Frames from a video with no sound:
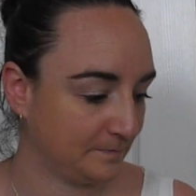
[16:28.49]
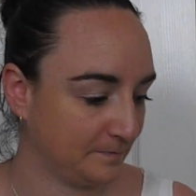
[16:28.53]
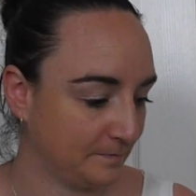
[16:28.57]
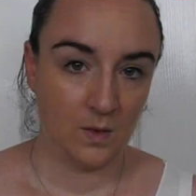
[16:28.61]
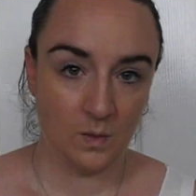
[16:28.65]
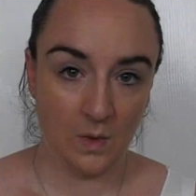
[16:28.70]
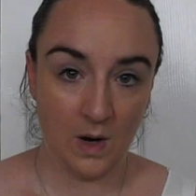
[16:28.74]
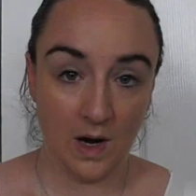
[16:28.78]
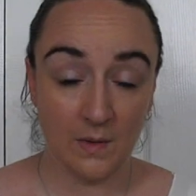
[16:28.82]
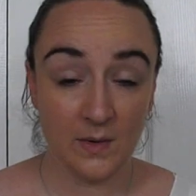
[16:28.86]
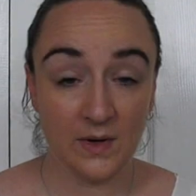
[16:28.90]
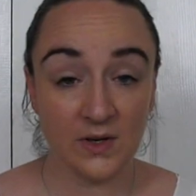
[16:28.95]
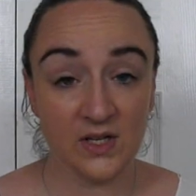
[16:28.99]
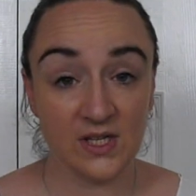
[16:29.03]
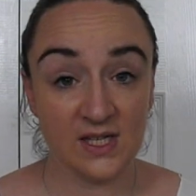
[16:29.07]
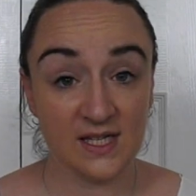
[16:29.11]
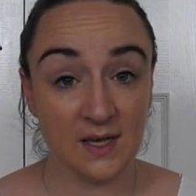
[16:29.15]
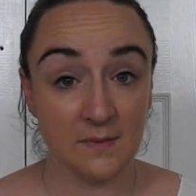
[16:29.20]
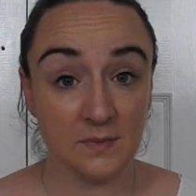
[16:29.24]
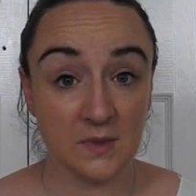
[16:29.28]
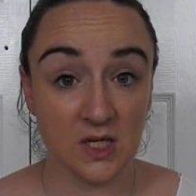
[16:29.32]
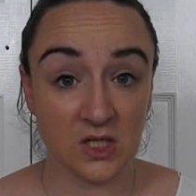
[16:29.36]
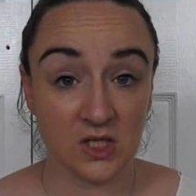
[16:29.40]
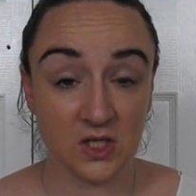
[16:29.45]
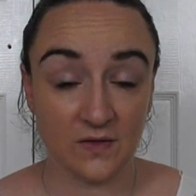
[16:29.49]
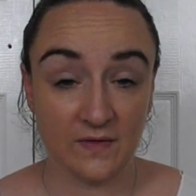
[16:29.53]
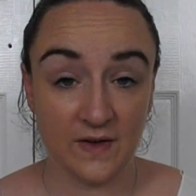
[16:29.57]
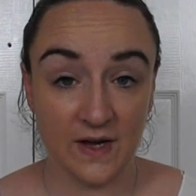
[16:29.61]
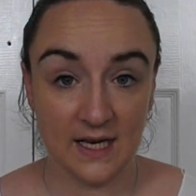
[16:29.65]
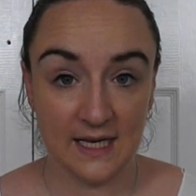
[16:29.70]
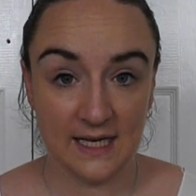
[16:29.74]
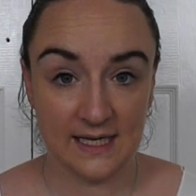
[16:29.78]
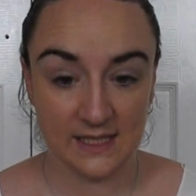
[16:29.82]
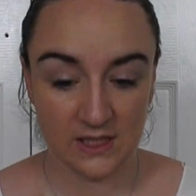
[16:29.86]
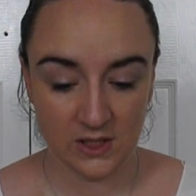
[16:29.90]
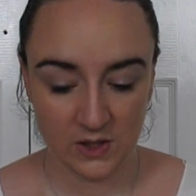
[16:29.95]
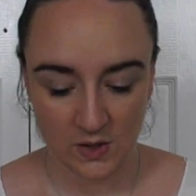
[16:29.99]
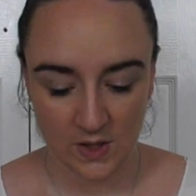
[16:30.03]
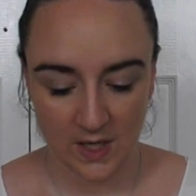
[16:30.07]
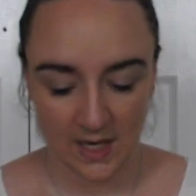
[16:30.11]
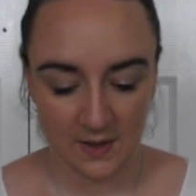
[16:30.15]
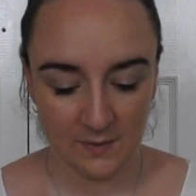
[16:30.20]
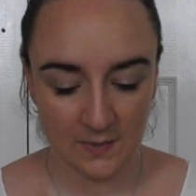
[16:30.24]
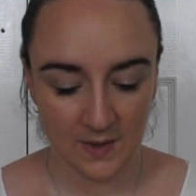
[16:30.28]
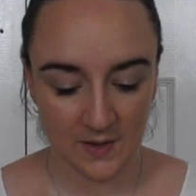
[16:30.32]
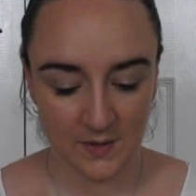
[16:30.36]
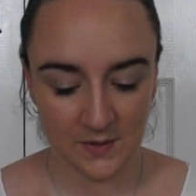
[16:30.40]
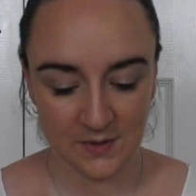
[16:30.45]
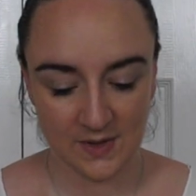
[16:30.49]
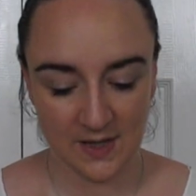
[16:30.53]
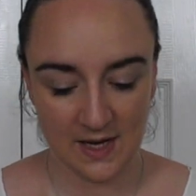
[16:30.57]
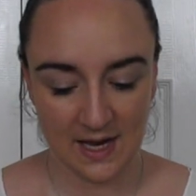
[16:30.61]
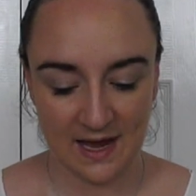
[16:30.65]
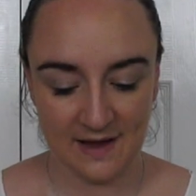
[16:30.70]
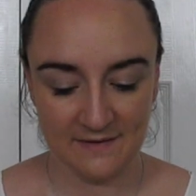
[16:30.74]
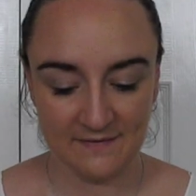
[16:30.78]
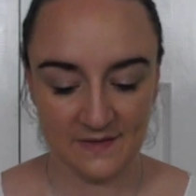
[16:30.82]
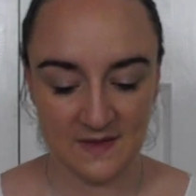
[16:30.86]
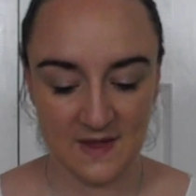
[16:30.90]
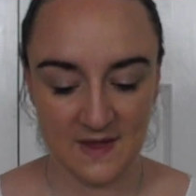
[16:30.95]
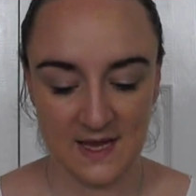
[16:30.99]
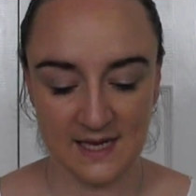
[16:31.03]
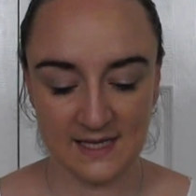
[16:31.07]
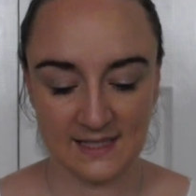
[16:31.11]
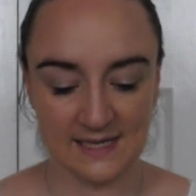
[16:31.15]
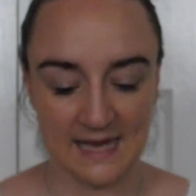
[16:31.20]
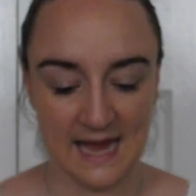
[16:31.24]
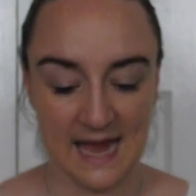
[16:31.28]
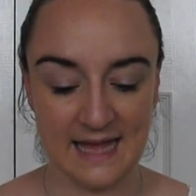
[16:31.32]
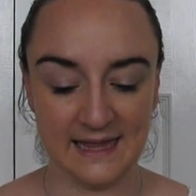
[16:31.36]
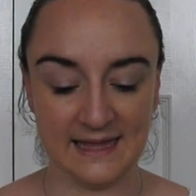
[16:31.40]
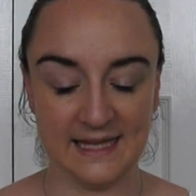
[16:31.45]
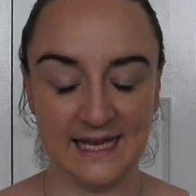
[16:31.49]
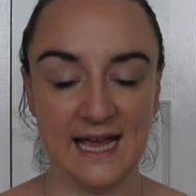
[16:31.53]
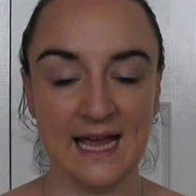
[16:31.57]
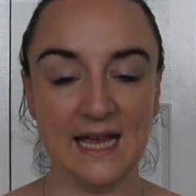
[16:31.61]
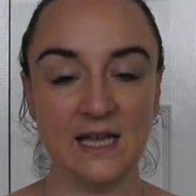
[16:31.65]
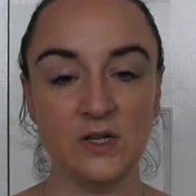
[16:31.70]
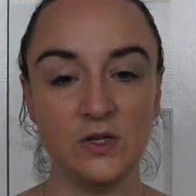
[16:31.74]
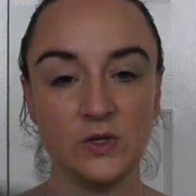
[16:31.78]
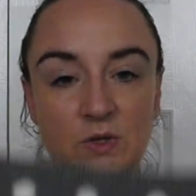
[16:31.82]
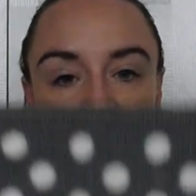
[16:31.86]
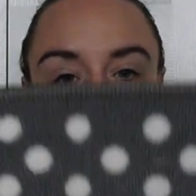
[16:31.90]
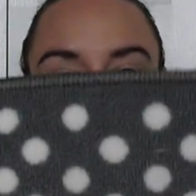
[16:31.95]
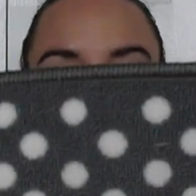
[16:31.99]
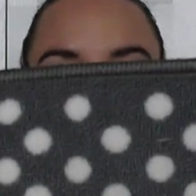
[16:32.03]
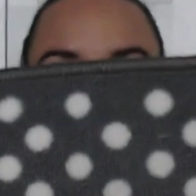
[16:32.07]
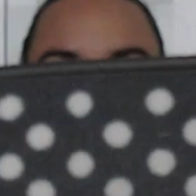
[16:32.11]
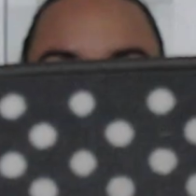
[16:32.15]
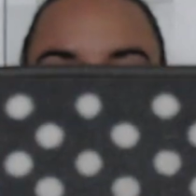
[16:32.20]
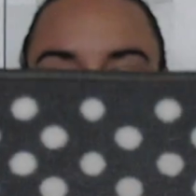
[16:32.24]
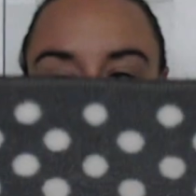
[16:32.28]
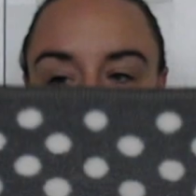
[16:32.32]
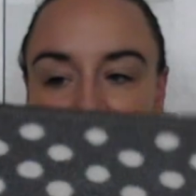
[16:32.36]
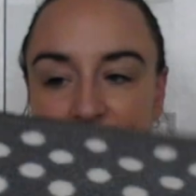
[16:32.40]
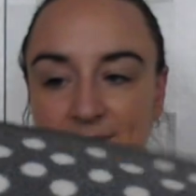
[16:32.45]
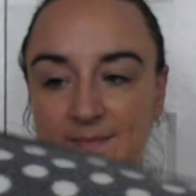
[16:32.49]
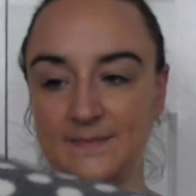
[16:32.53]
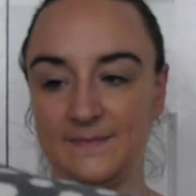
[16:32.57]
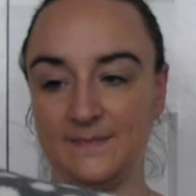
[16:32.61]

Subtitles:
While we're on the subject of her litter tray, we also have this at the entrance.